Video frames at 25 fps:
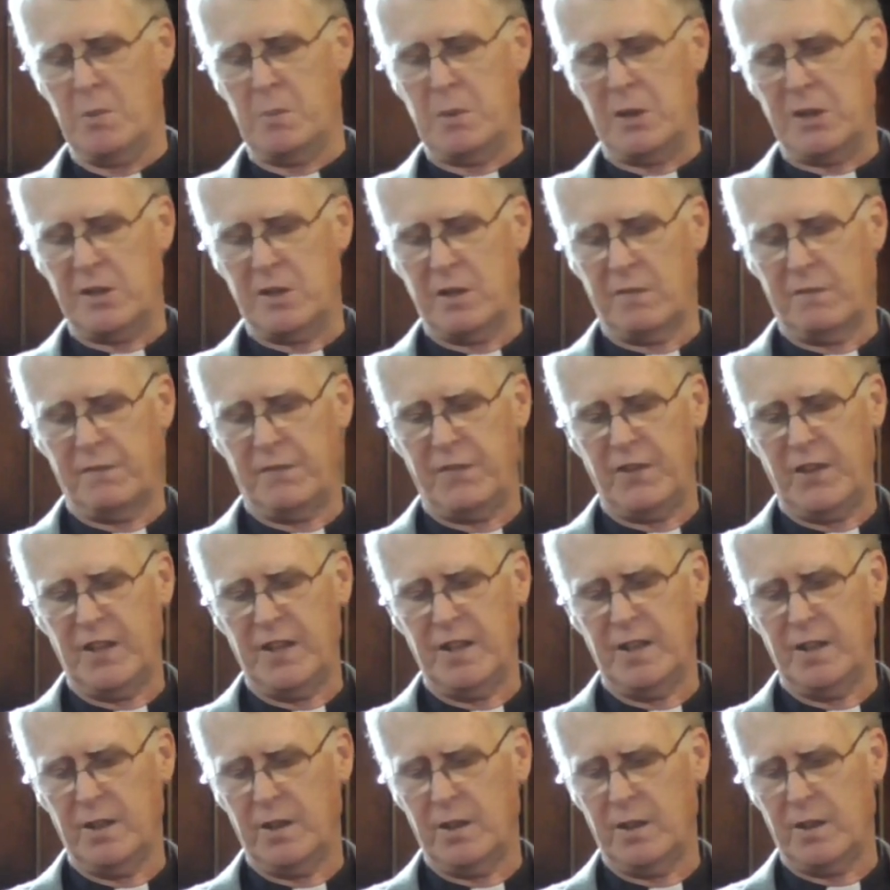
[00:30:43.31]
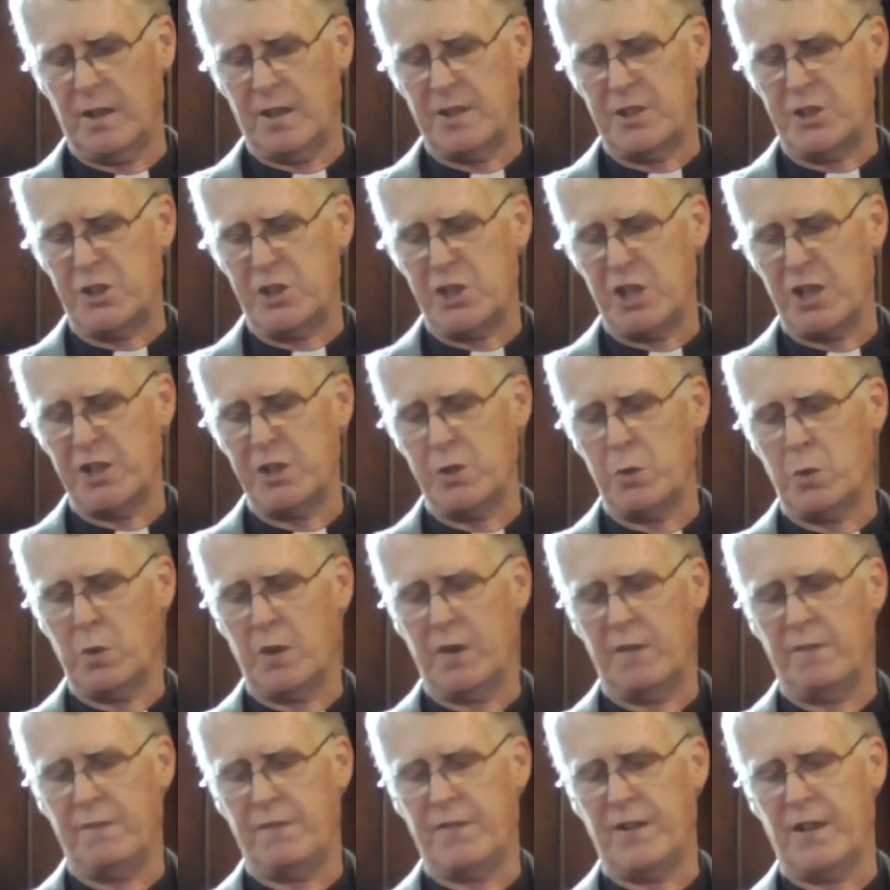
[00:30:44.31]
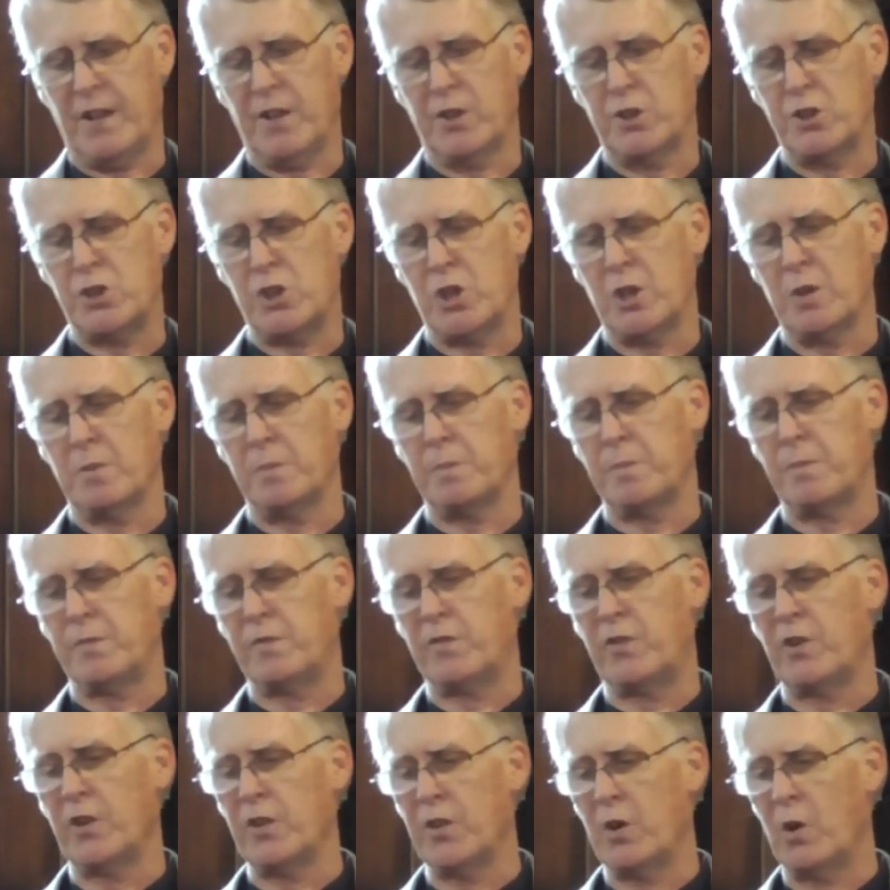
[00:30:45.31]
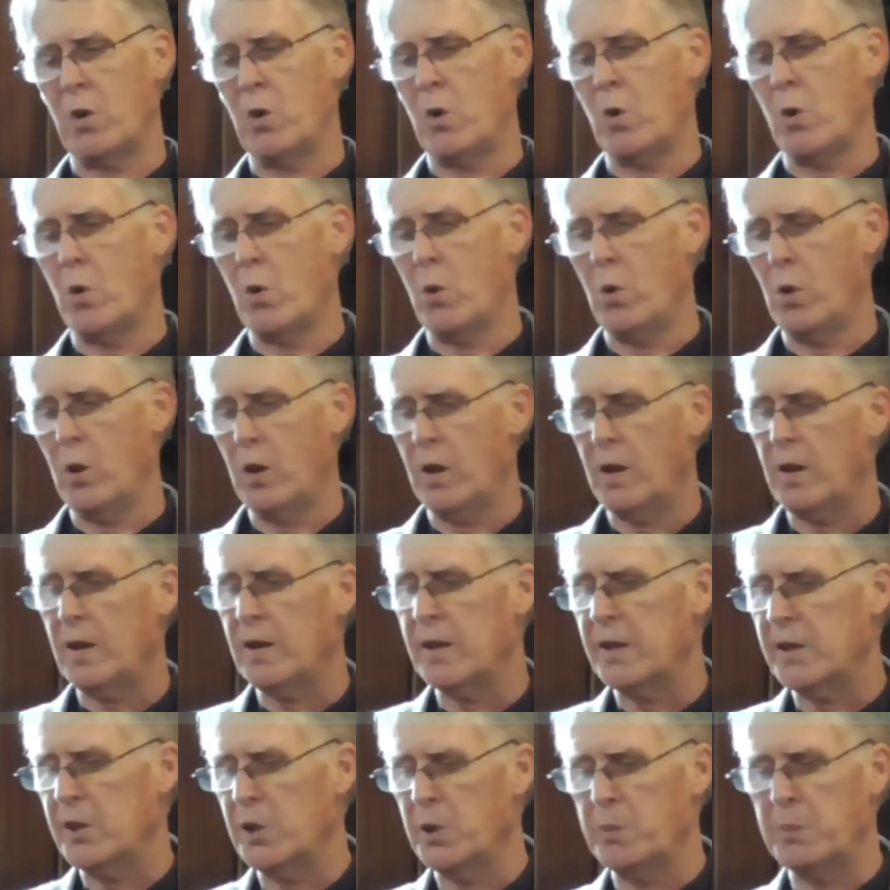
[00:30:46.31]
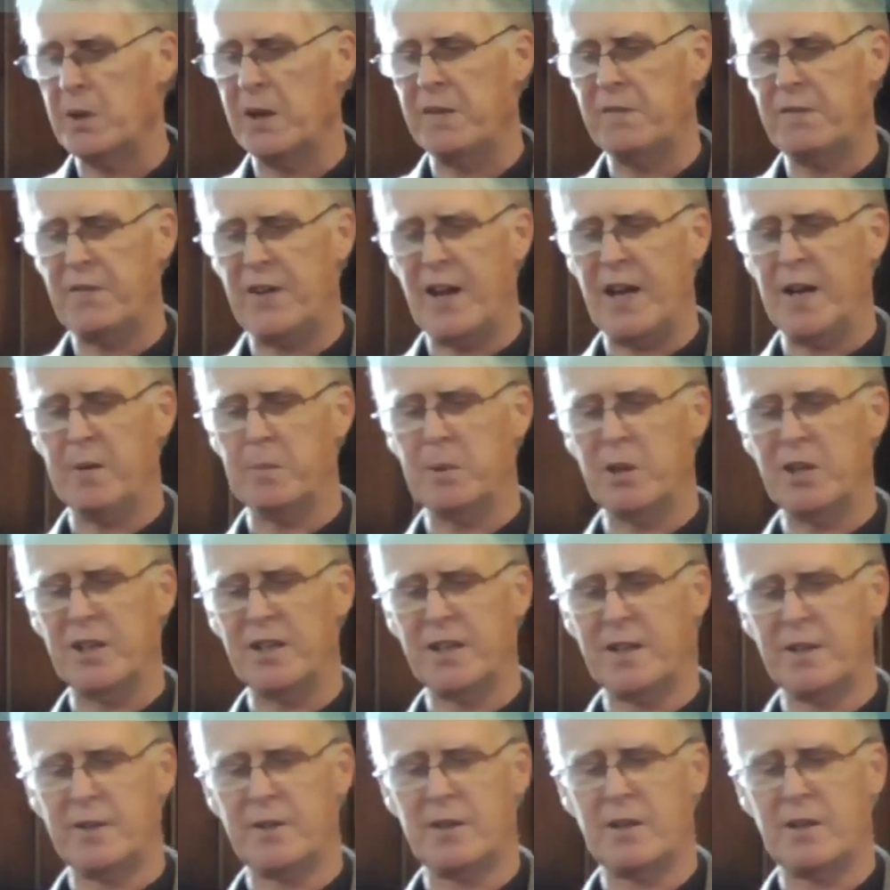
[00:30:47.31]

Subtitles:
But to feel a genuine fellowship for the whole human family,